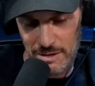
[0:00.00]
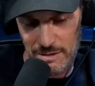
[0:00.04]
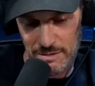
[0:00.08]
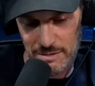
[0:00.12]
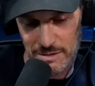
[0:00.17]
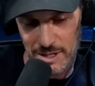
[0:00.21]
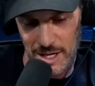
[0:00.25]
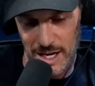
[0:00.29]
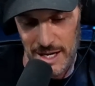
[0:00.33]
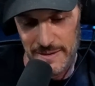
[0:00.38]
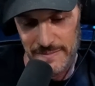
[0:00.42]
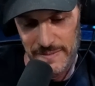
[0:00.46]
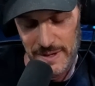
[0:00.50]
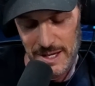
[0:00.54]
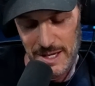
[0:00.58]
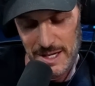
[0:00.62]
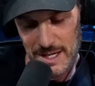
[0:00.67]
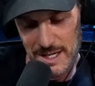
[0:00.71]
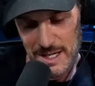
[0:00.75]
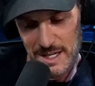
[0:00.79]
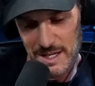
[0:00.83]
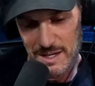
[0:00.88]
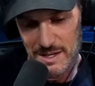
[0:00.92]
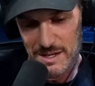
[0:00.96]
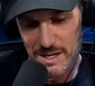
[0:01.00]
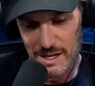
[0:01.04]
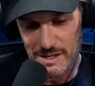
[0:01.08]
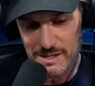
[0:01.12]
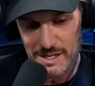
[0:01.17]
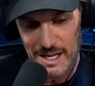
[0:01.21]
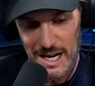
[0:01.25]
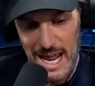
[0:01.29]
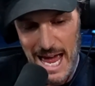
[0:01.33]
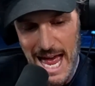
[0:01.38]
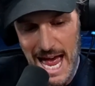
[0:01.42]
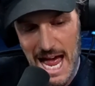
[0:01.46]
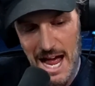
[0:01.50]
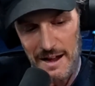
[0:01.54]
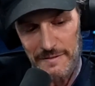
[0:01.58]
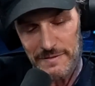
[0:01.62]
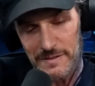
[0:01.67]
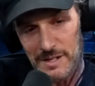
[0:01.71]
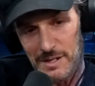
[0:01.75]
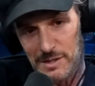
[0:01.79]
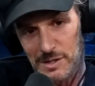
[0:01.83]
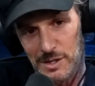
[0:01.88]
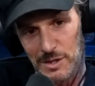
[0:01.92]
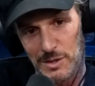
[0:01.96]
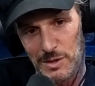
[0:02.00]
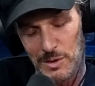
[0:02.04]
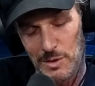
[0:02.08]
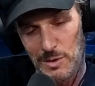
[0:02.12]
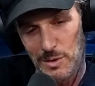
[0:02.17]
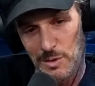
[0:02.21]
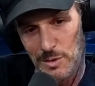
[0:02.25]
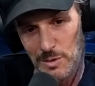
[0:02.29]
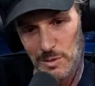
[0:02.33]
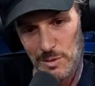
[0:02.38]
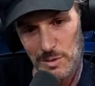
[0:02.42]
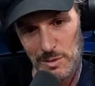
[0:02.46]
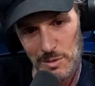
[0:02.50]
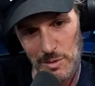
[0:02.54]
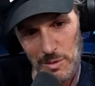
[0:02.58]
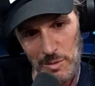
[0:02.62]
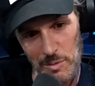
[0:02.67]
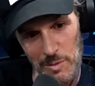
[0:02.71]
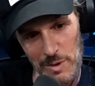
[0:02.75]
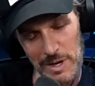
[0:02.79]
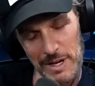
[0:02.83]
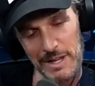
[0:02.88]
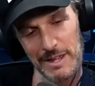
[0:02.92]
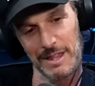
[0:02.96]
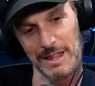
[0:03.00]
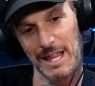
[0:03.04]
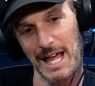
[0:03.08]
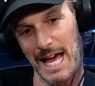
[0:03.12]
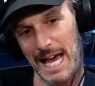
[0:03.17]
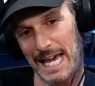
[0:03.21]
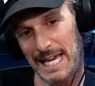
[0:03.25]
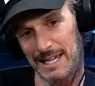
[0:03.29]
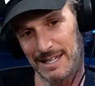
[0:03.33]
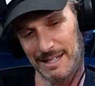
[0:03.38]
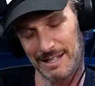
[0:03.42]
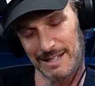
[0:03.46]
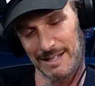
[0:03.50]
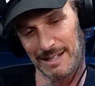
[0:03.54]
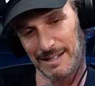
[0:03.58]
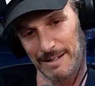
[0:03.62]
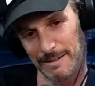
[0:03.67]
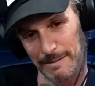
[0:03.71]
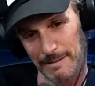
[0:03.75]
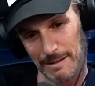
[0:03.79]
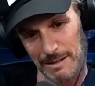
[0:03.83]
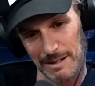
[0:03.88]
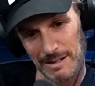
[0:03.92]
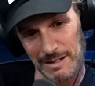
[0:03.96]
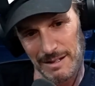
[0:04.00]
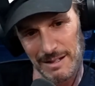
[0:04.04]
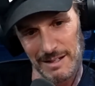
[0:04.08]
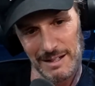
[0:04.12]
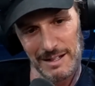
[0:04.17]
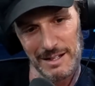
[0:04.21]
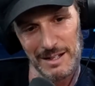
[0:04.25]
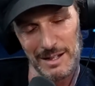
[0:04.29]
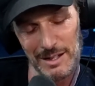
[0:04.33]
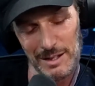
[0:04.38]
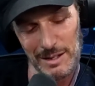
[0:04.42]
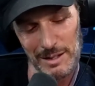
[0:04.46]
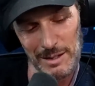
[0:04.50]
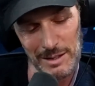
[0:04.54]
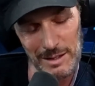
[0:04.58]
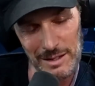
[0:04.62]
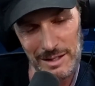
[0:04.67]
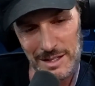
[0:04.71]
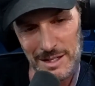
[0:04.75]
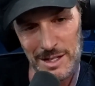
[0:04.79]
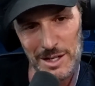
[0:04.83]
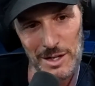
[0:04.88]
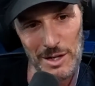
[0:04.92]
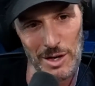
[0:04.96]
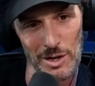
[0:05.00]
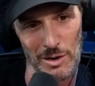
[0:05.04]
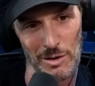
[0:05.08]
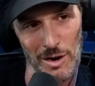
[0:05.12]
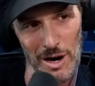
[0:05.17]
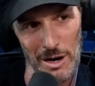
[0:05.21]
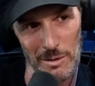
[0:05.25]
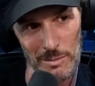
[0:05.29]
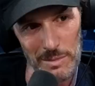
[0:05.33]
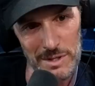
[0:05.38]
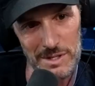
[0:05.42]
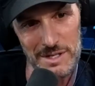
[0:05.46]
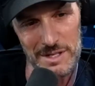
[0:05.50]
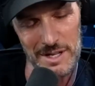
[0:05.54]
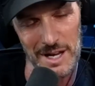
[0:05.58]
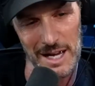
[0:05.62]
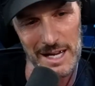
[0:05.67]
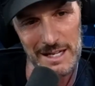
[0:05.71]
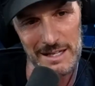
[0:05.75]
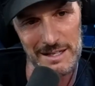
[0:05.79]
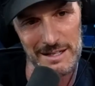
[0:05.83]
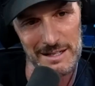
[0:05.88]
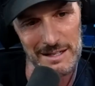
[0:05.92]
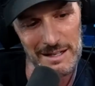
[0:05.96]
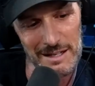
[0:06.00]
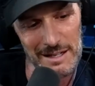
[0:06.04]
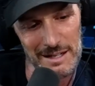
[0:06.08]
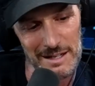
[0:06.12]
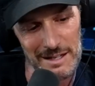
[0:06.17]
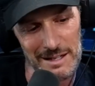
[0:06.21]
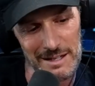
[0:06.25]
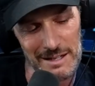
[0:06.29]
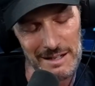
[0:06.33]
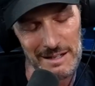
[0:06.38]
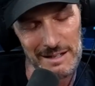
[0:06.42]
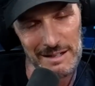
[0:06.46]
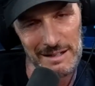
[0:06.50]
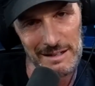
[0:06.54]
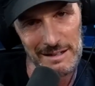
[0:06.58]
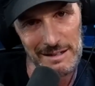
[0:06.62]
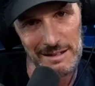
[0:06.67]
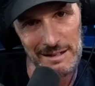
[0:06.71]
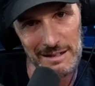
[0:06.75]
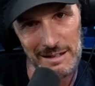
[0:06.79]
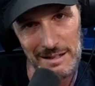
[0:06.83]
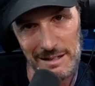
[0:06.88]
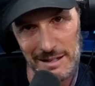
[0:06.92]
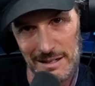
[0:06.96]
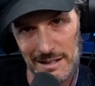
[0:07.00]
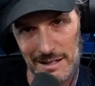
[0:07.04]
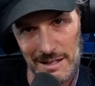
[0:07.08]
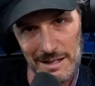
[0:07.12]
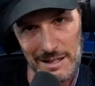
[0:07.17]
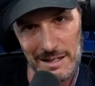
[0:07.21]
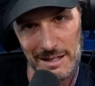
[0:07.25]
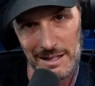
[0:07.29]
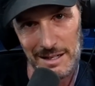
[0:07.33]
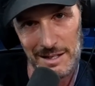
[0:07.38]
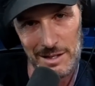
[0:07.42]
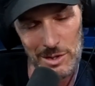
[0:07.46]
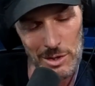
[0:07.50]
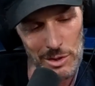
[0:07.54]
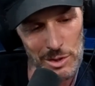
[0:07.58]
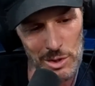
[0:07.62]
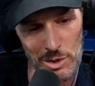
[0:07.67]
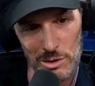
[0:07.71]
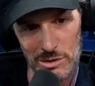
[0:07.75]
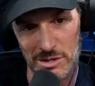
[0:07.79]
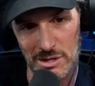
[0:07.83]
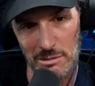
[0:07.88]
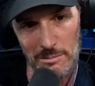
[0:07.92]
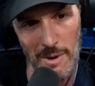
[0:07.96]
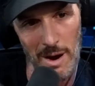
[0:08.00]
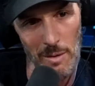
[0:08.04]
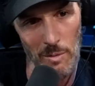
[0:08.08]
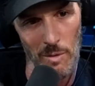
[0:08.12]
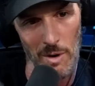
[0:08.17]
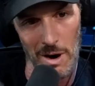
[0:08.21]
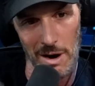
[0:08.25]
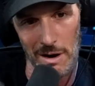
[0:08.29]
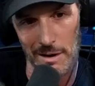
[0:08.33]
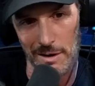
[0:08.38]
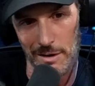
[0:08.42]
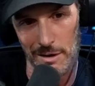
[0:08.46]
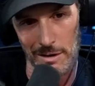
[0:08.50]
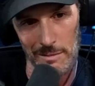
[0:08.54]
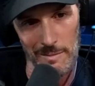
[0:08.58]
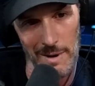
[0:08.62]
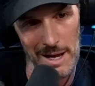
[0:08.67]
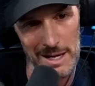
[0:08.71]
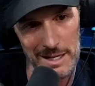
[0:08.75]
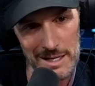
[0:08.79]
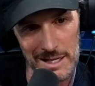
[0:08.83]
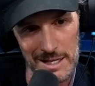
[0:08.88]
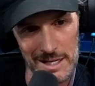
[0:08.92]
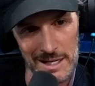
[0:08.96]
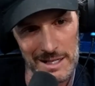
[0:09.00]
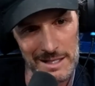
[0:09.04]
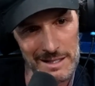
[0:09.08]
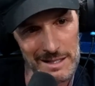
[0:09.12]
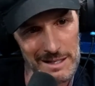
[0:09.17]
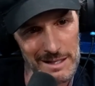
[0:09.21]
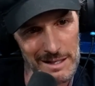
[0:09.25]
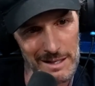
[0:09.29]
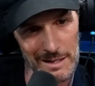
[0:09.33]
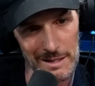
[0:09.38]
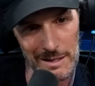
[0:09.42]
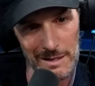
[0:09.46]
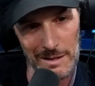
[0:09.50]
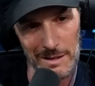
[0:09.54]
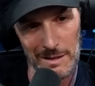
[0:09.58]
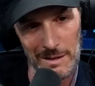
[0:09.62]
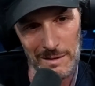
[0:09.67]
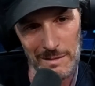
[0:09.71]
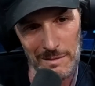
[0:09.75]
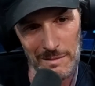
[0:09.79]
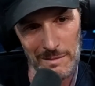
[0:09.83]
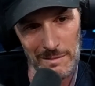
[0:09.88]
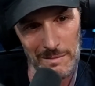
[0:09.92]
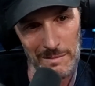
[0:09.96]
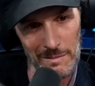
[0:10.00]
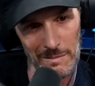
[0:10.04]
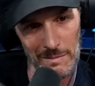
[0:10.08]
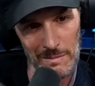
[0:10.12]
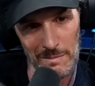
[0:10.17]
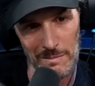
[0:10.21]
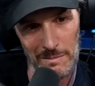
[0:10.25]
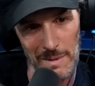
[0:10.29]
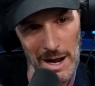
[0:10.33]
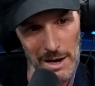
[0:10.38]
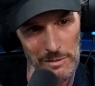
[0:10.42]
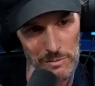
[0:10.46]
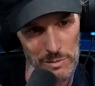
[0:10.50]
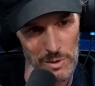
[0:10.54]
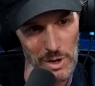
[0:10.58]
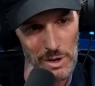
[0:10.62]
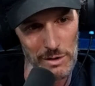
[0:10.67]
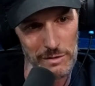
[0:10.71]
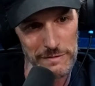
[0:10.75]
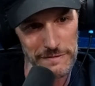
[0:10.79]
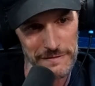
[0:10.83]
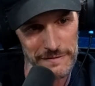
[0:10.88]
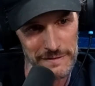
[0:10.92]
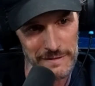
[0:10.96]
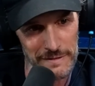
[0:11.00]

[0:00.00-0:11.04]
Okay. Does it have to do with like, you know, almost like you're using my water, my heat, my roof?